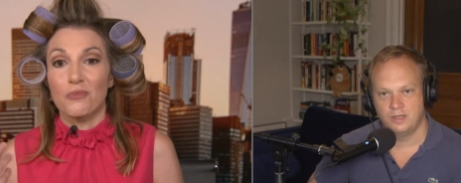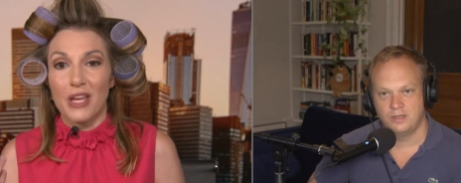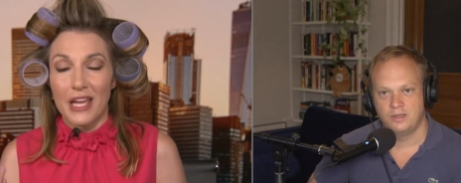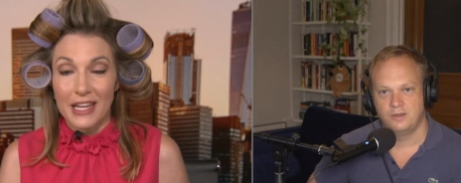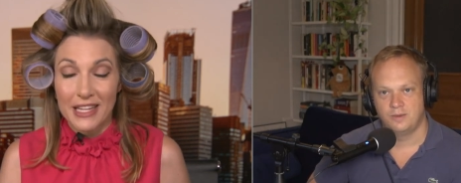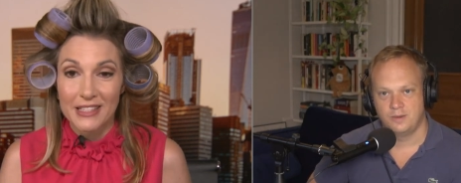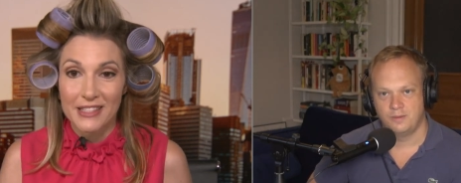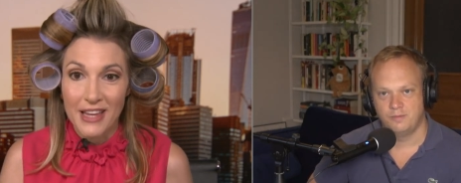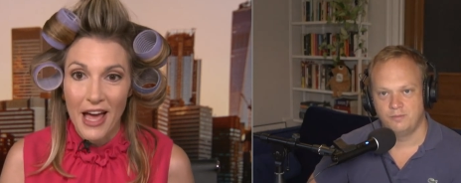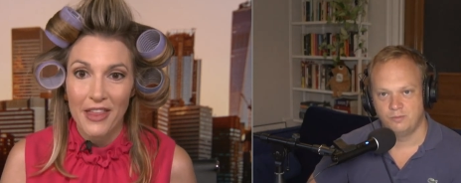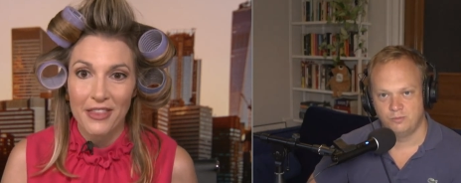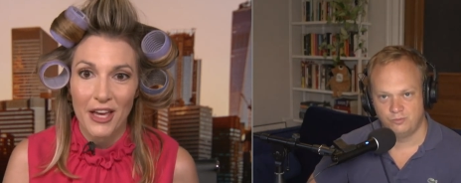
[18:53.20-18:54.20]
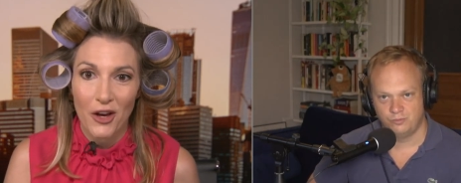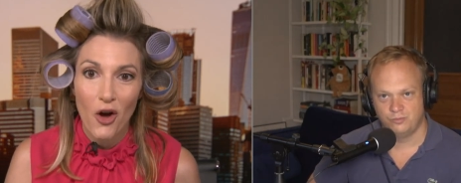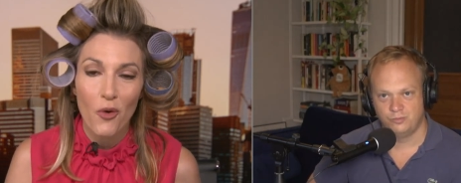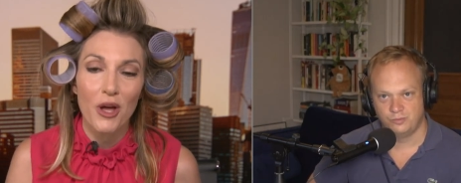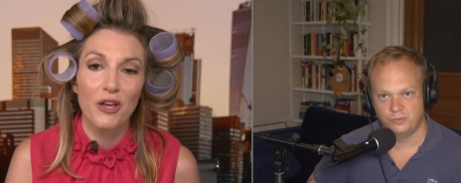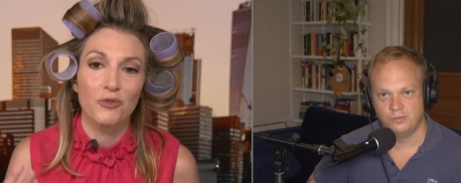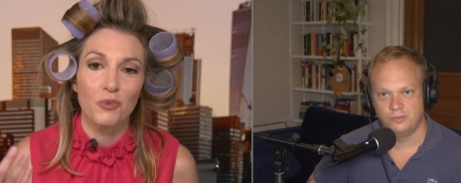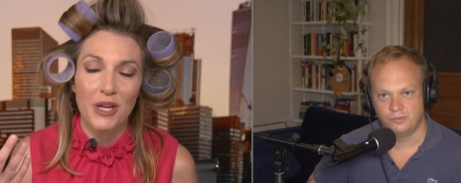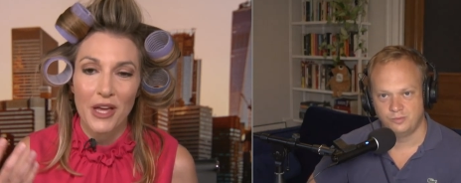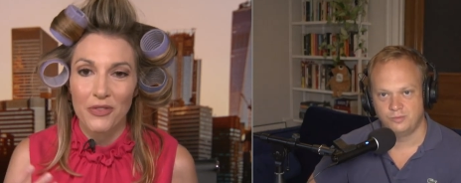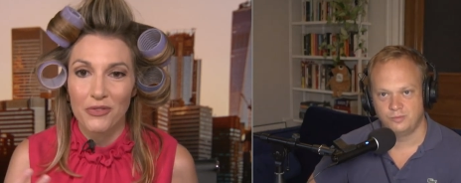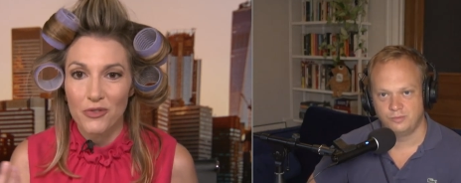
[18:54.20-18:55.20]
Speaker 1: in his death, like always, we
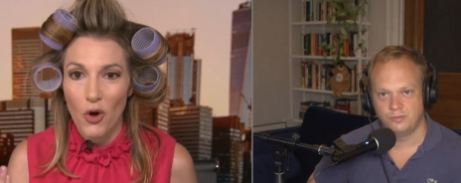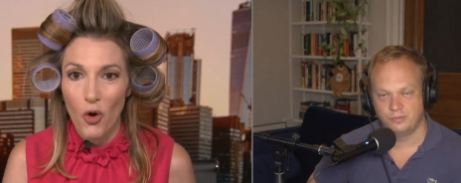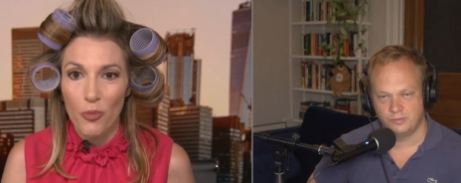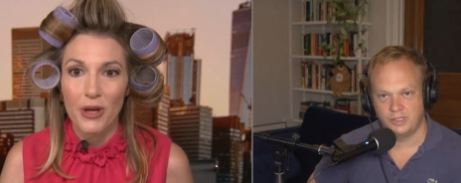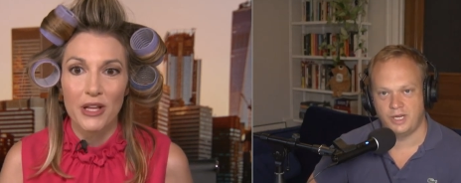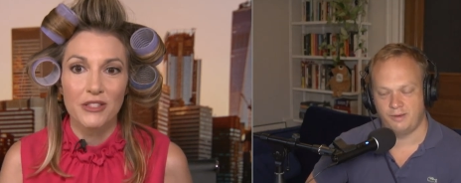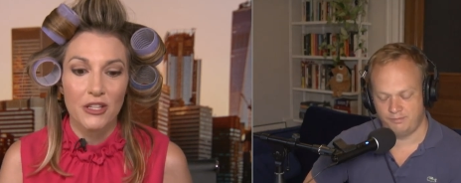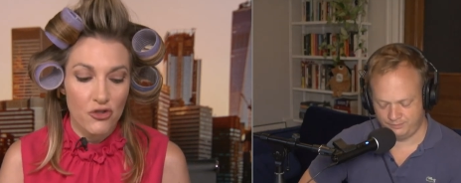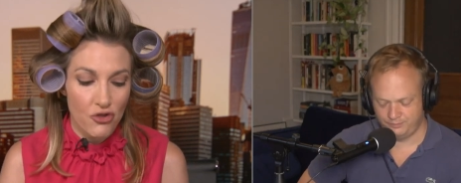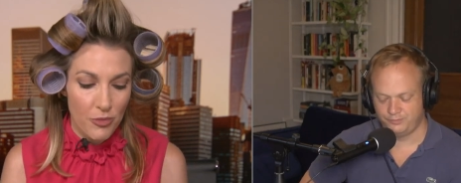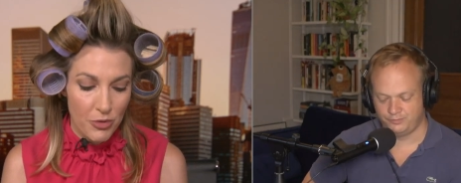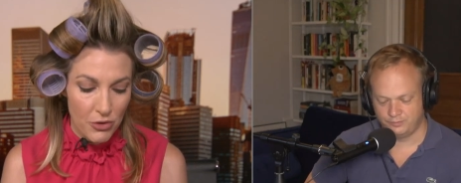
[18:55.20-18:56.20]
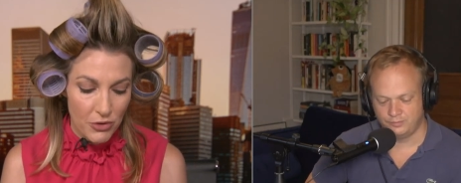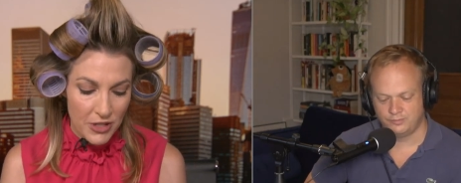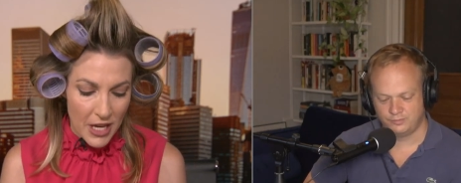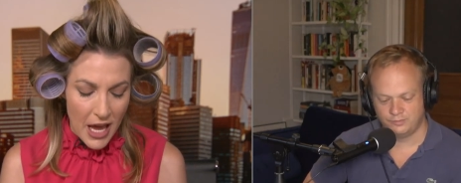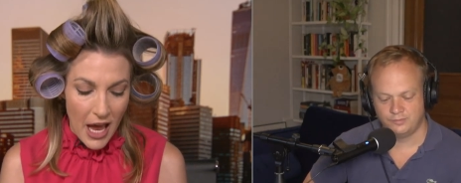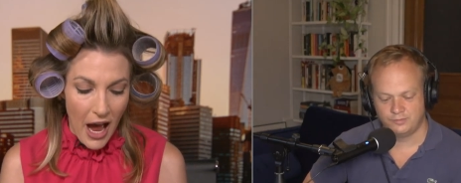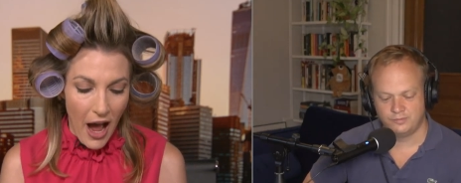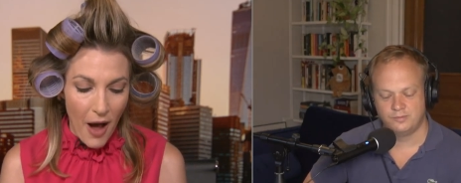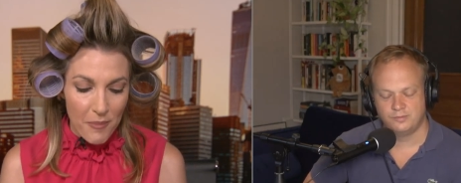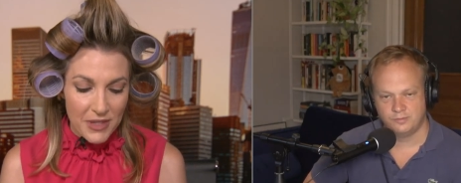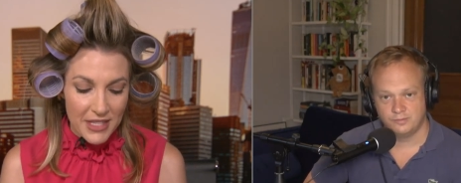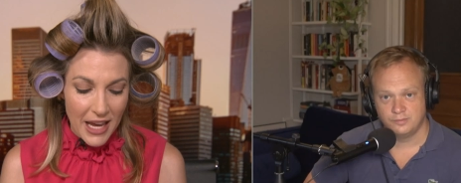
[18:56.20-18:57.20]
get obits yeah. and tributes.
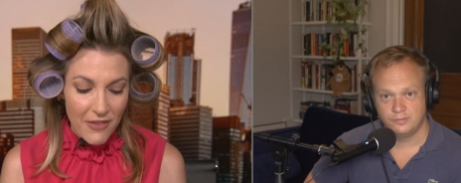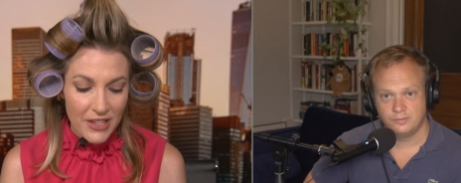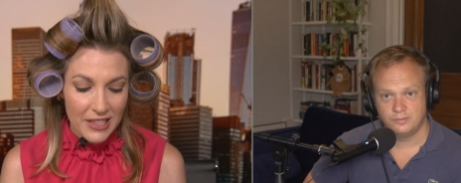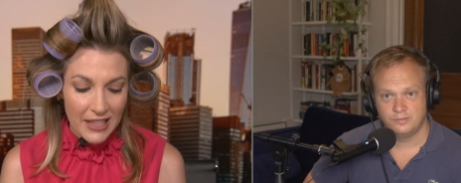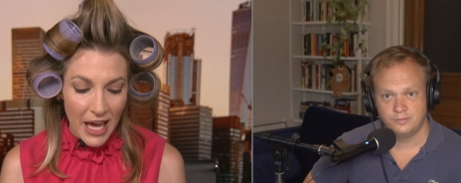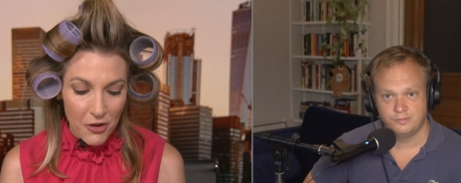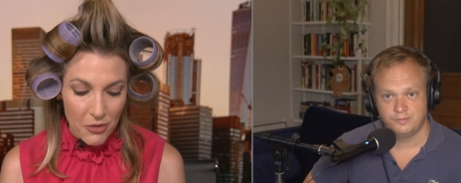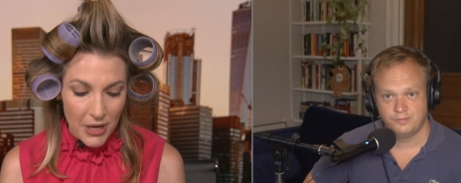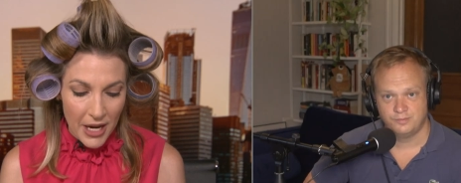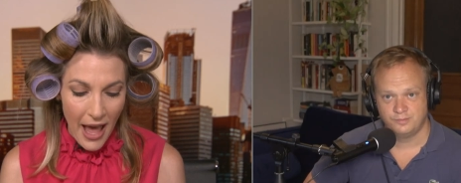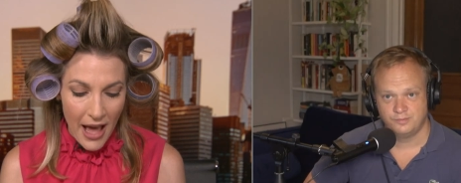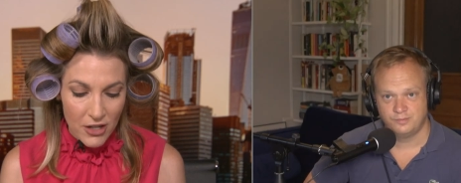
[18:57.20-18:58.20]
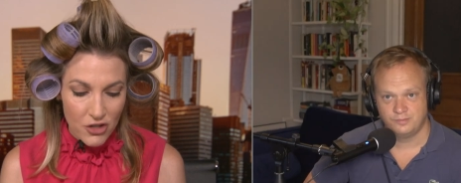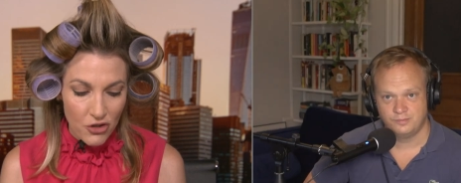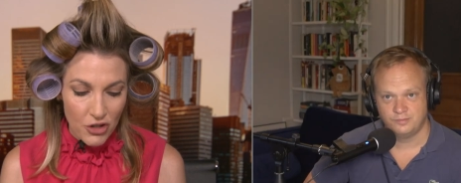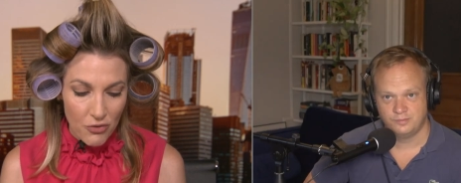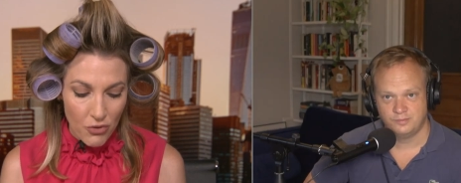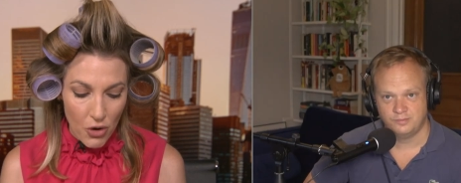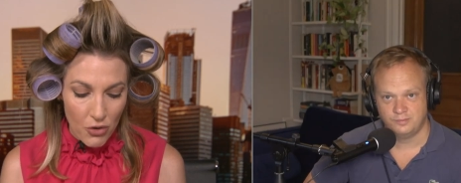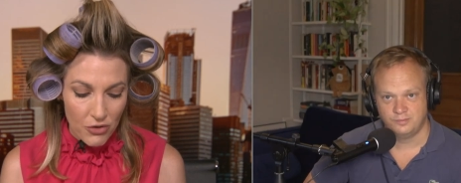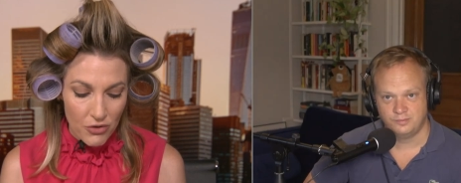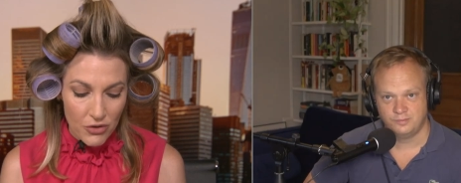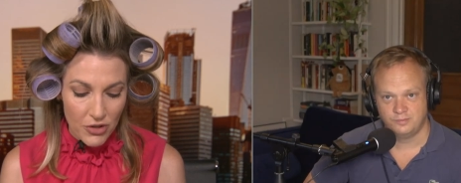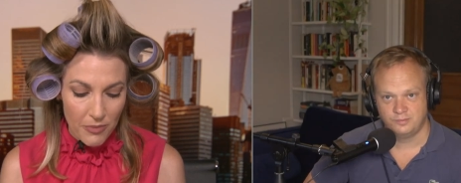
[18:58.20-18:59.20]
Um, David Letterman actually wrote
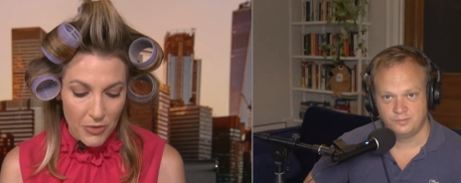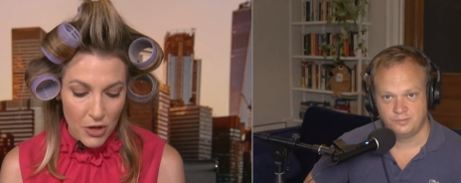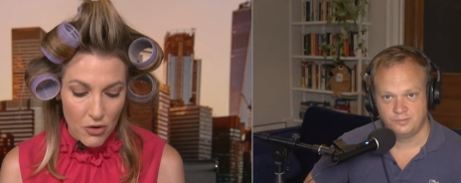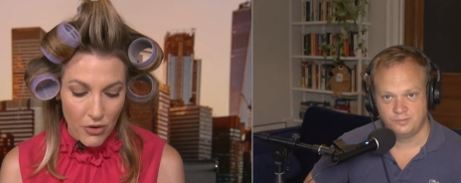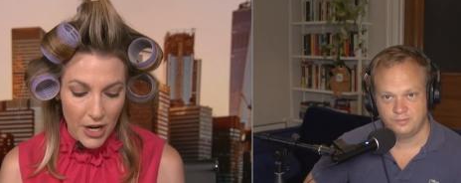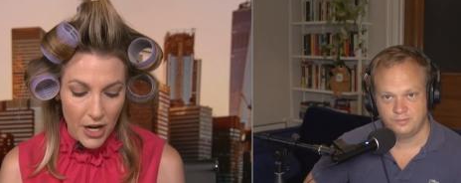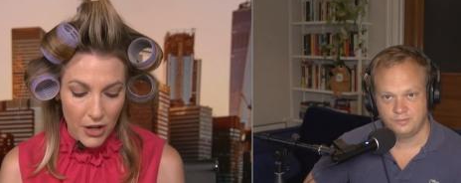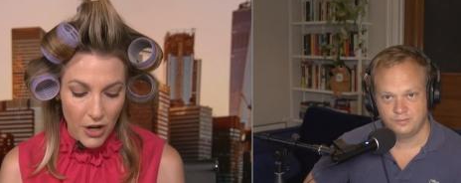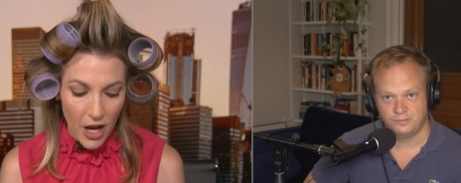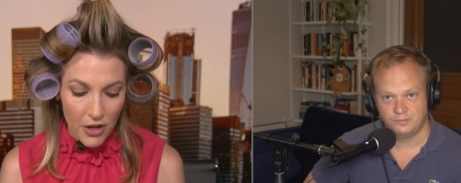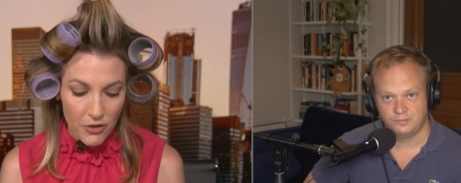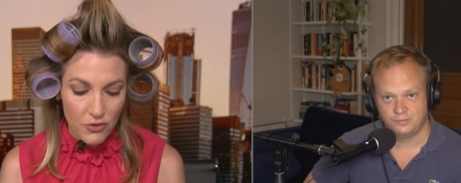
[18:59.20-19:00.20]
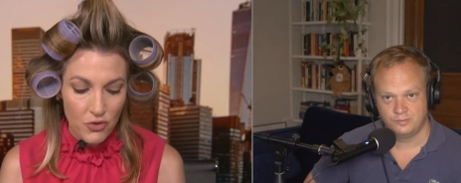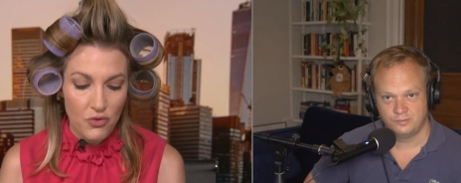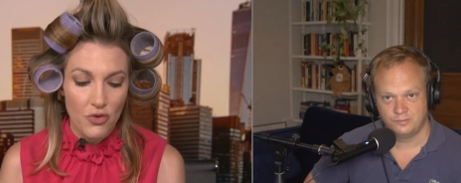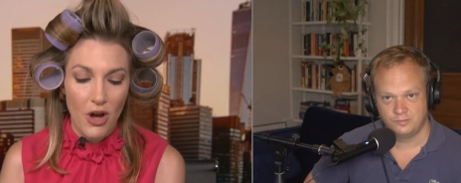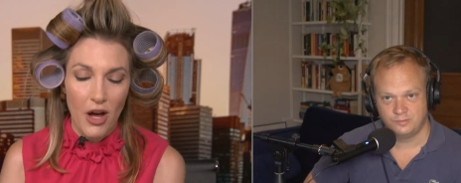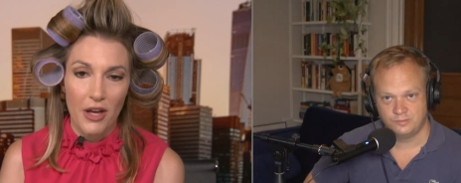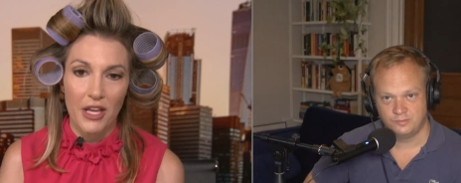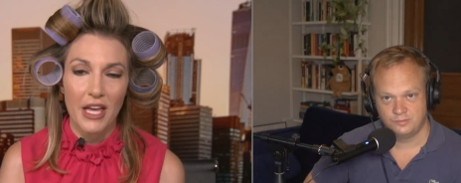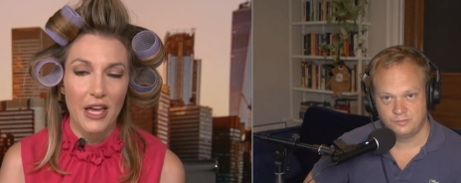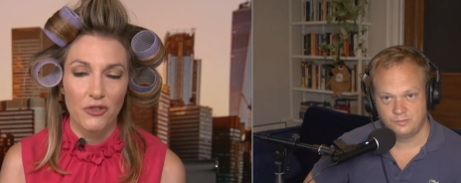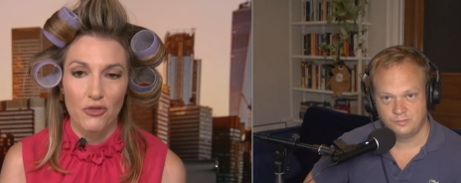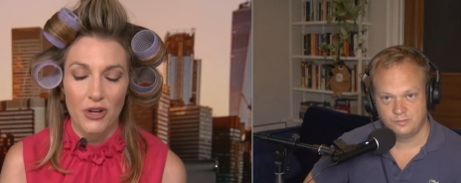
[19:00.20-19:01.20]
something great on on uh,
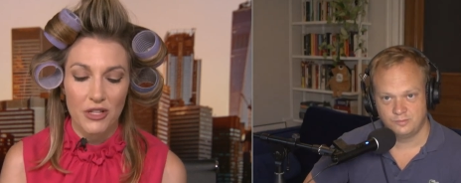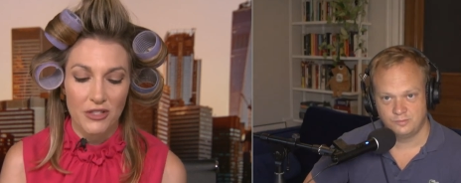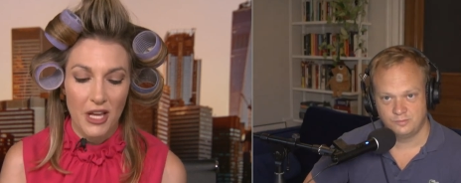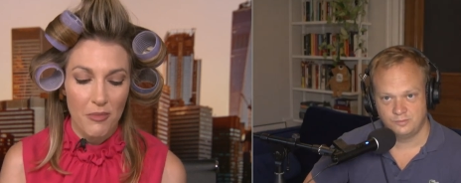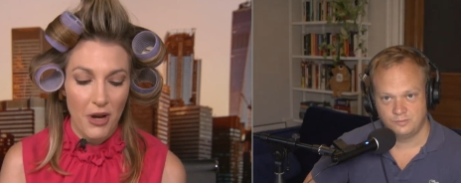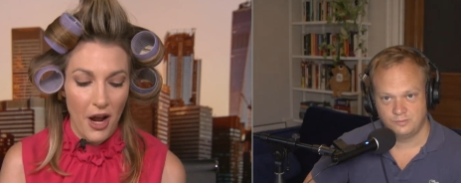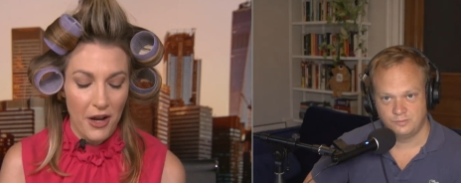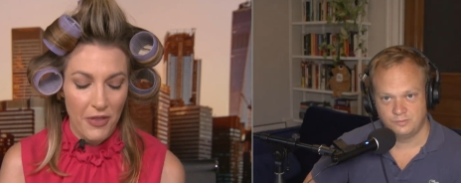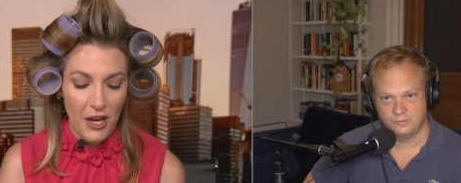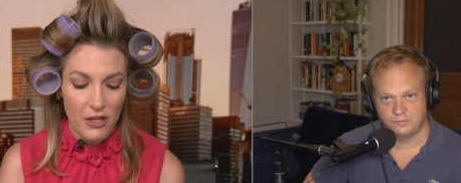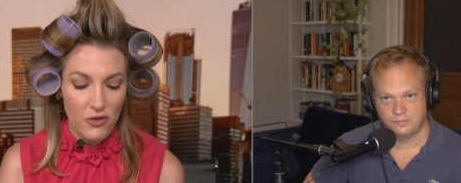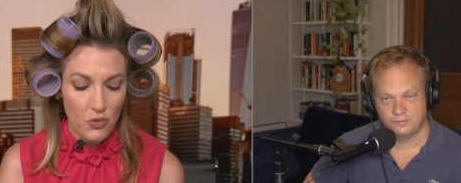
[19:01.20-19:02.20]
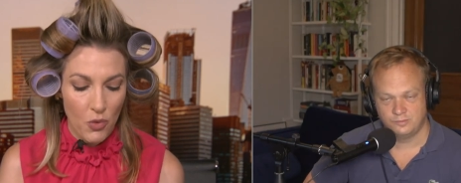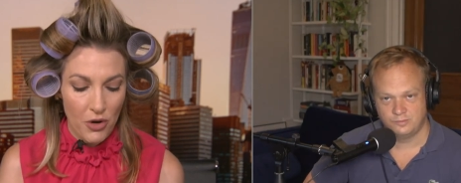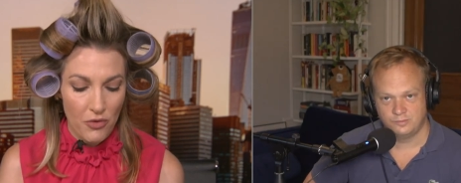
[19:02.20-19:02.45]
he has a great statement on it that I just want